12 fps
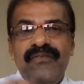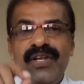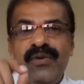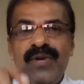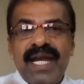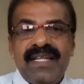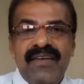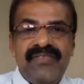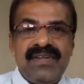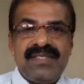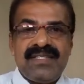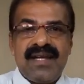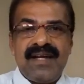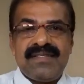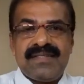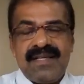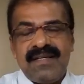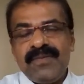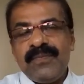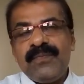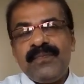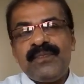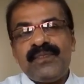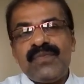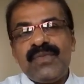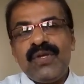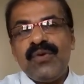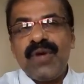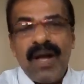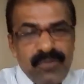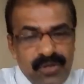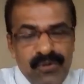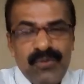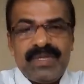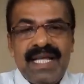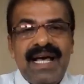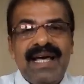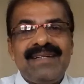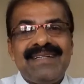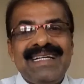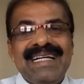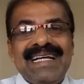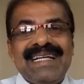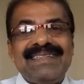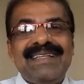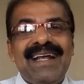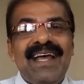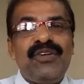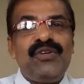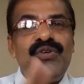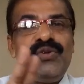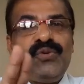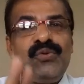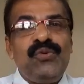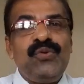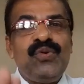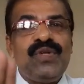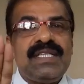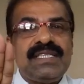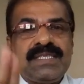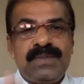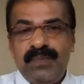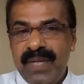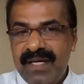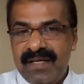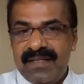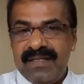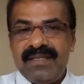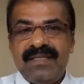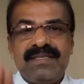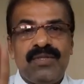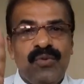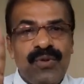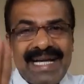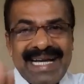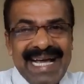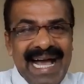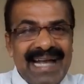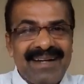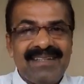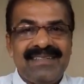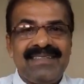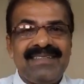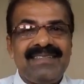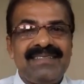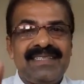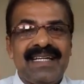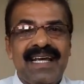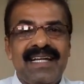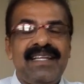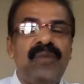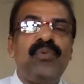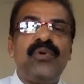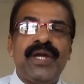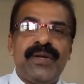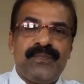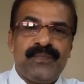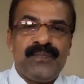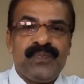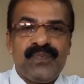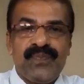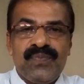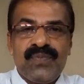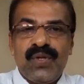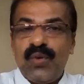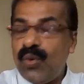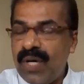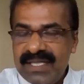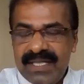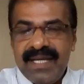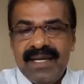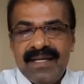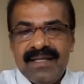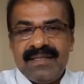When you read the first stanza, you come to know that there are two speakers or characters in the poem. Who are they?